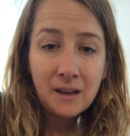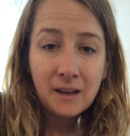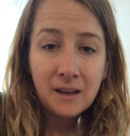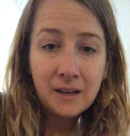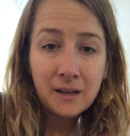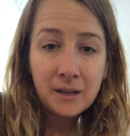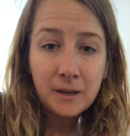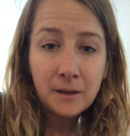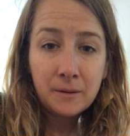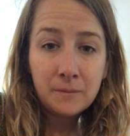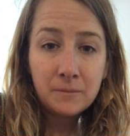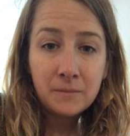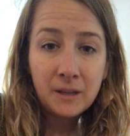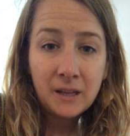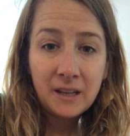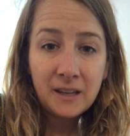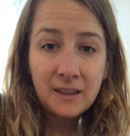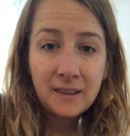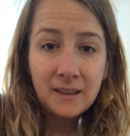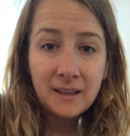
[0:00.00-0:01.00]
Um,
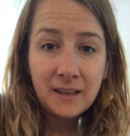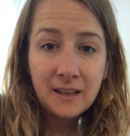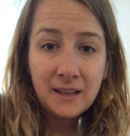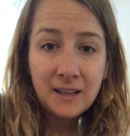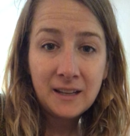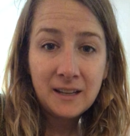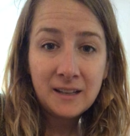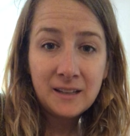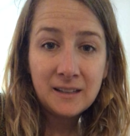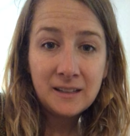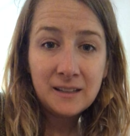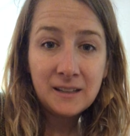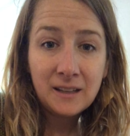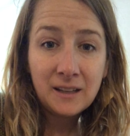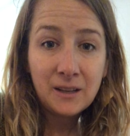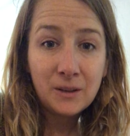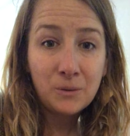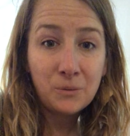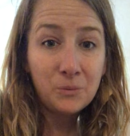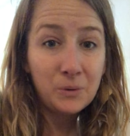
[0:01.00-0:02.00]
and then
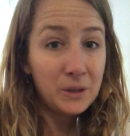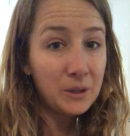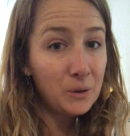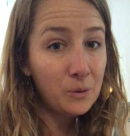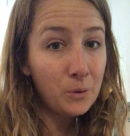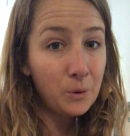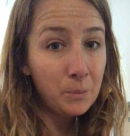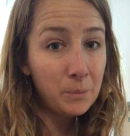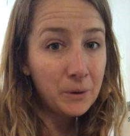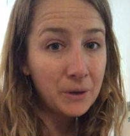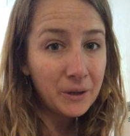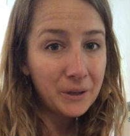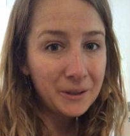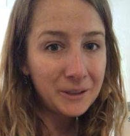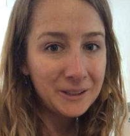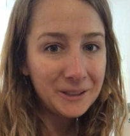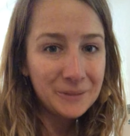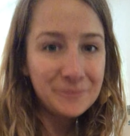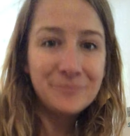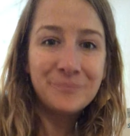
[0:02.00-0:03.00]
a really cool
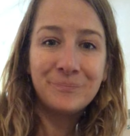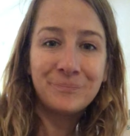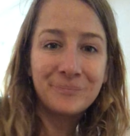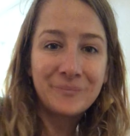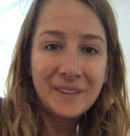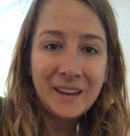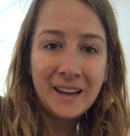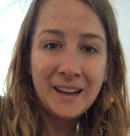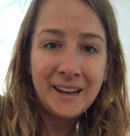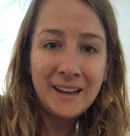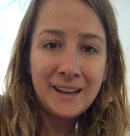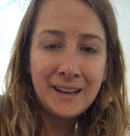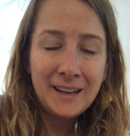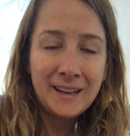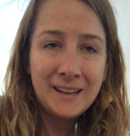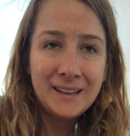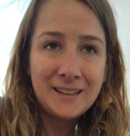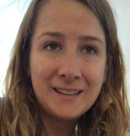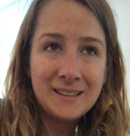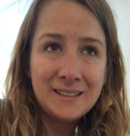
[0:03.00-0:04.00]
book
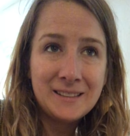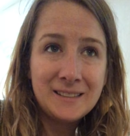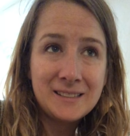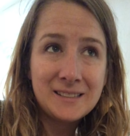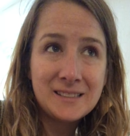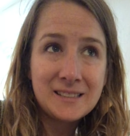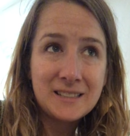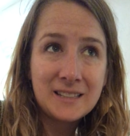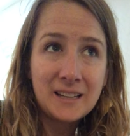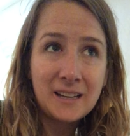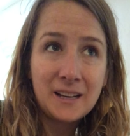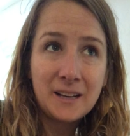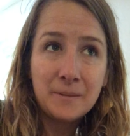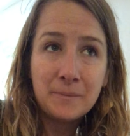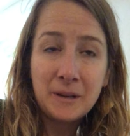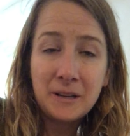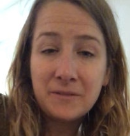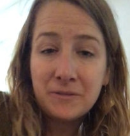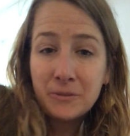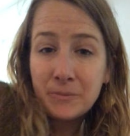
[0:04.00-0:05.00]
and
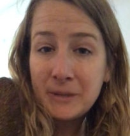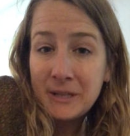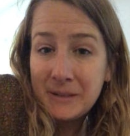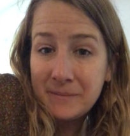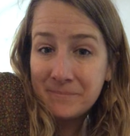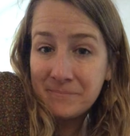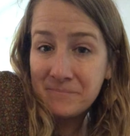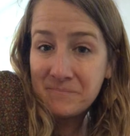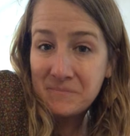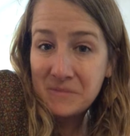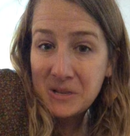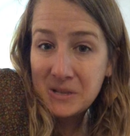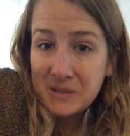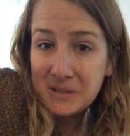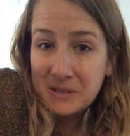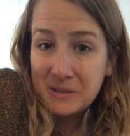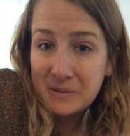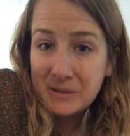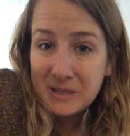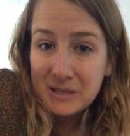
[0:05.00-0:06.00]
a mindful minute.
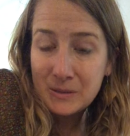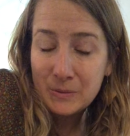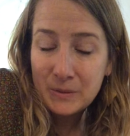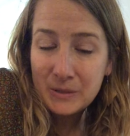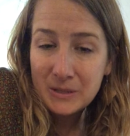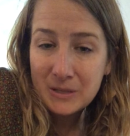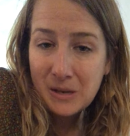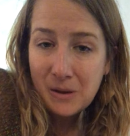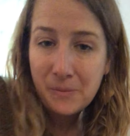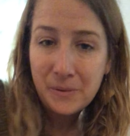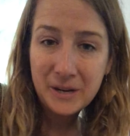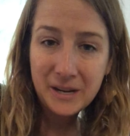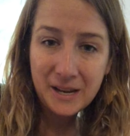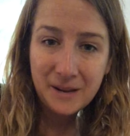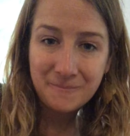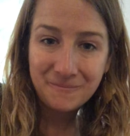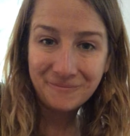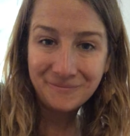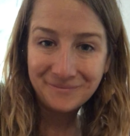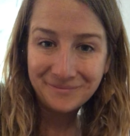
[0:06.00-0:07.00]
That's that's what's going
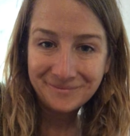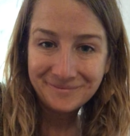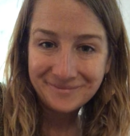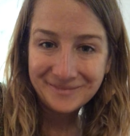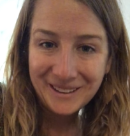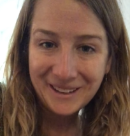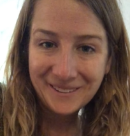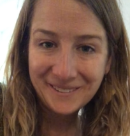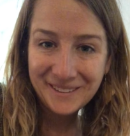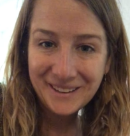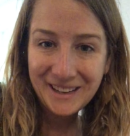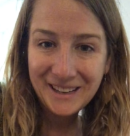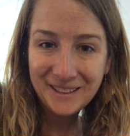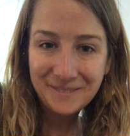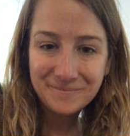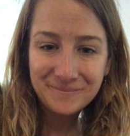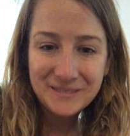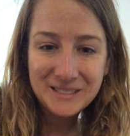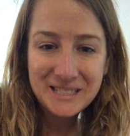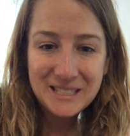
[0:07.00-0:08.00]
on. All
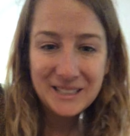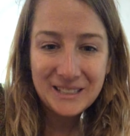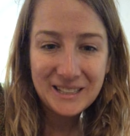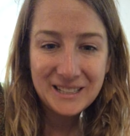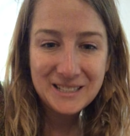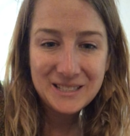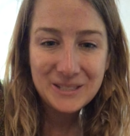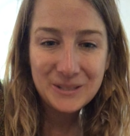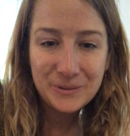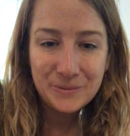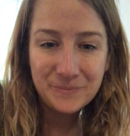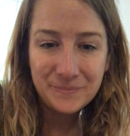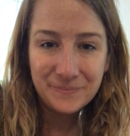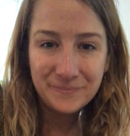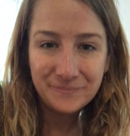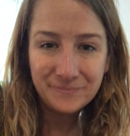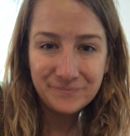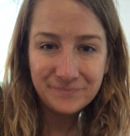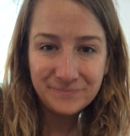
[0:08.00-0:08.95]
right, see you guys soon.